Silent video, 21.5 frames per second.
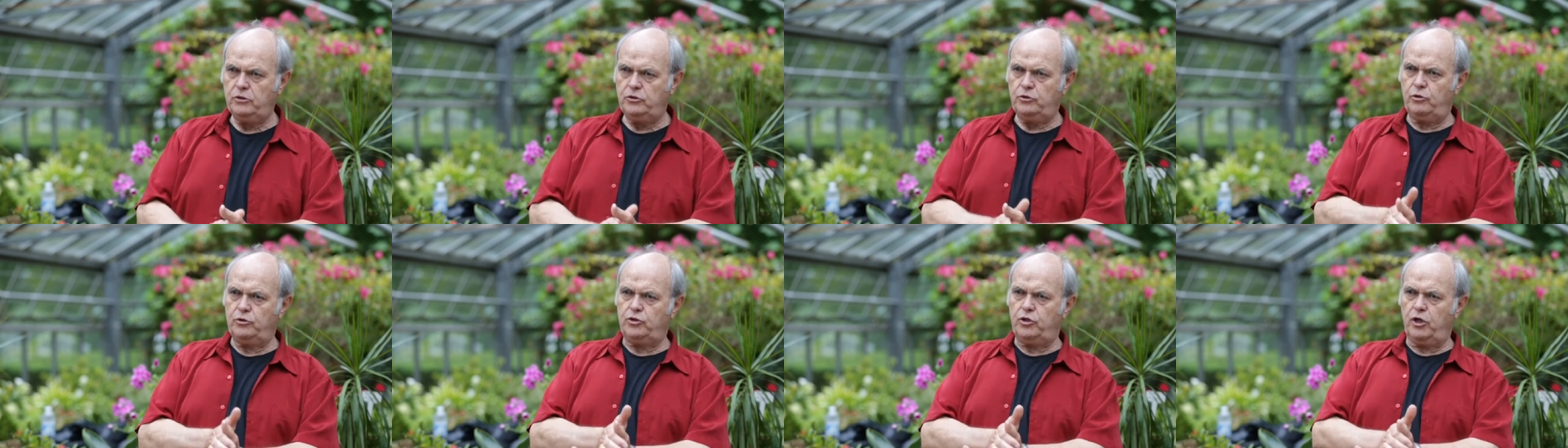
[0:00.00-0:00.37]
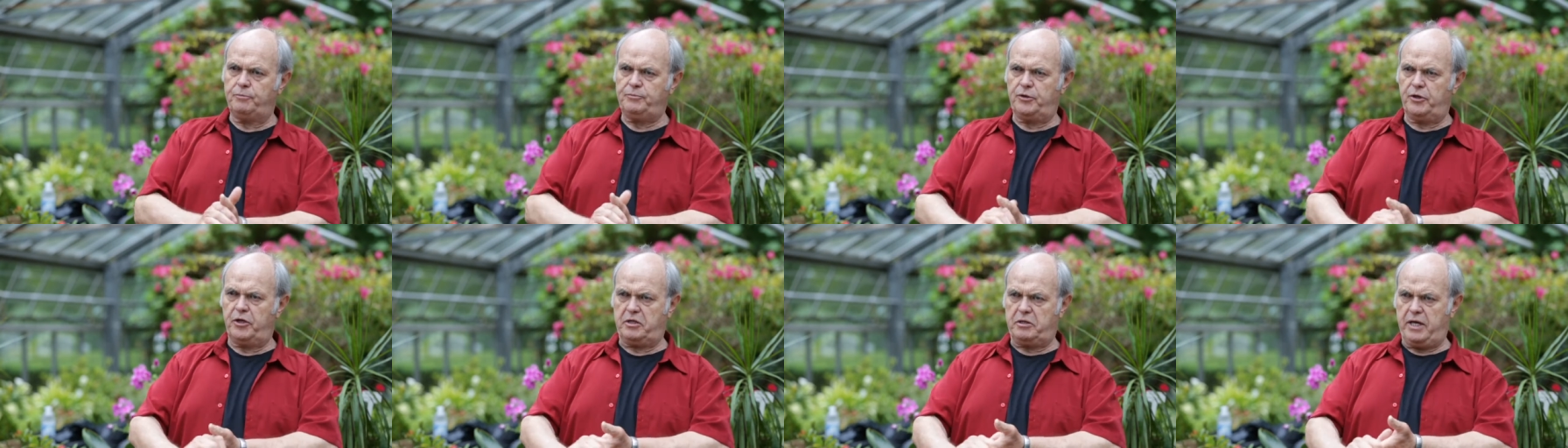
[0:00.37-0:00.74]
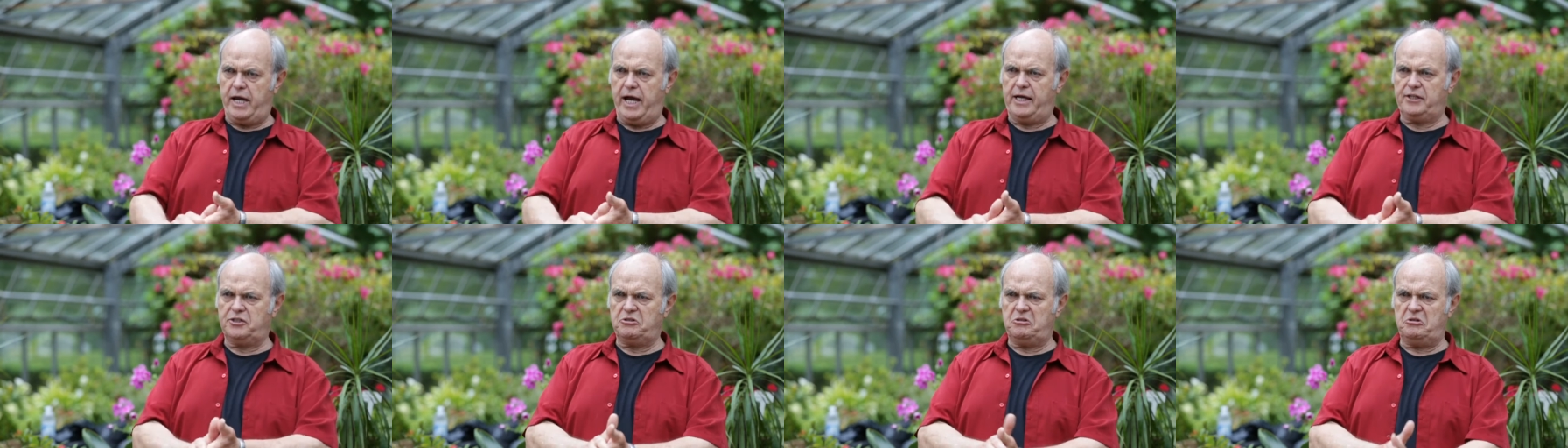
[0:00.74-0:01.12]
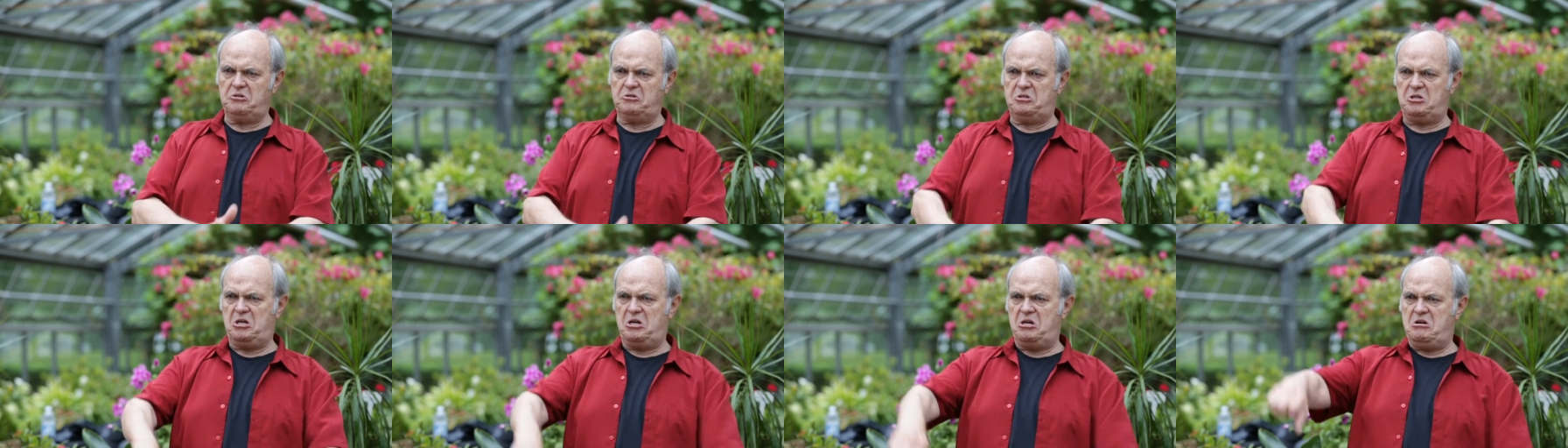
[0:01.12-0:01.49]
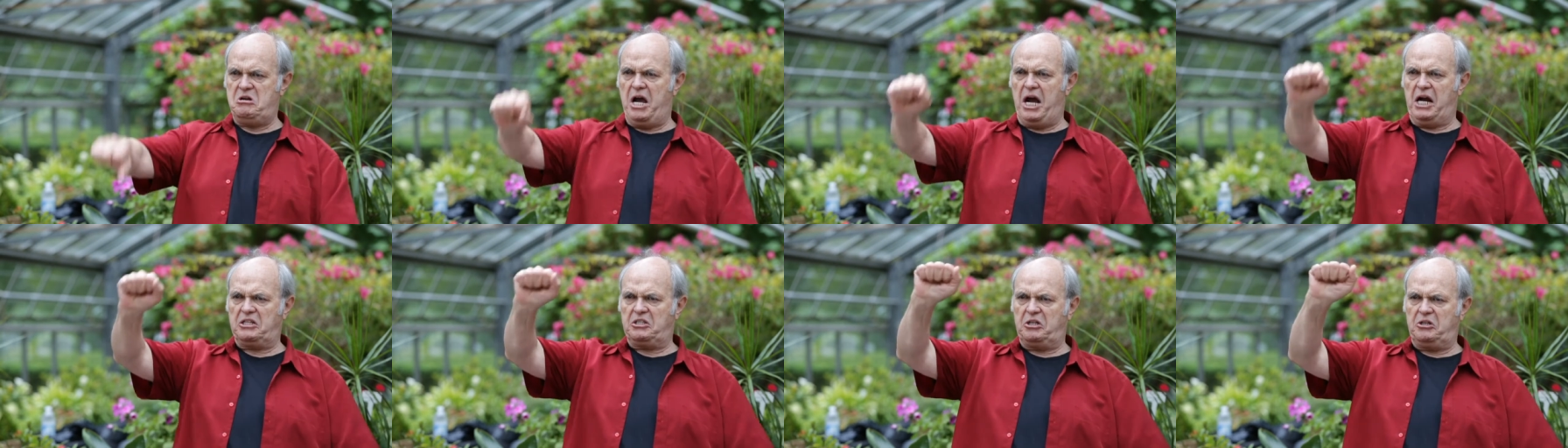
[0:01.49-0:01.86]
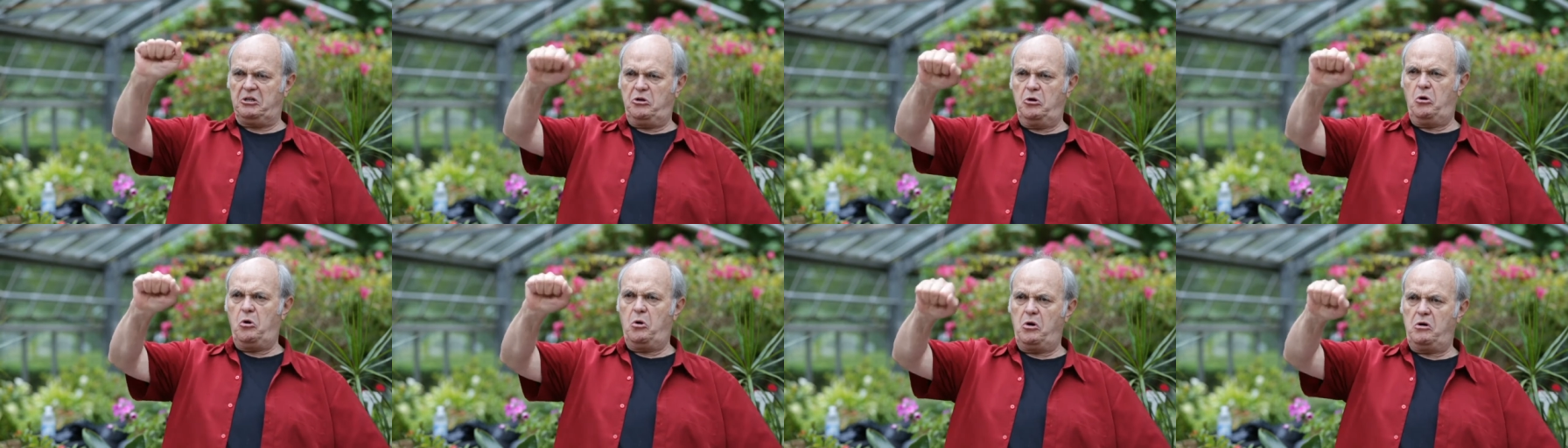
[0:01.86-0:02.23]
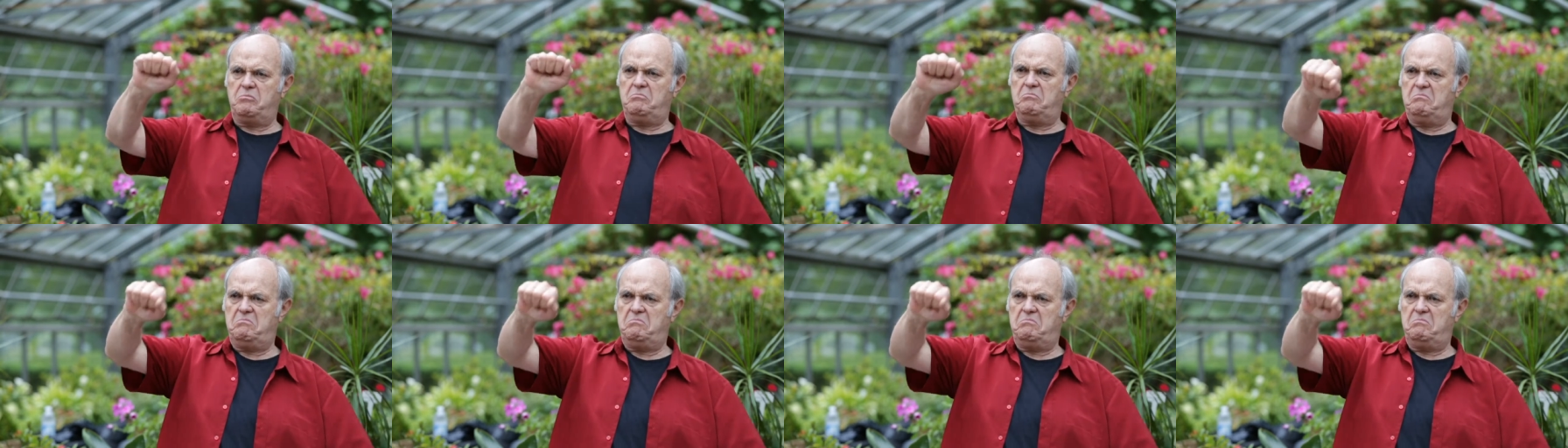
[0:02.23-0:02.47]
She goes up to the castle, and she knocks on the door.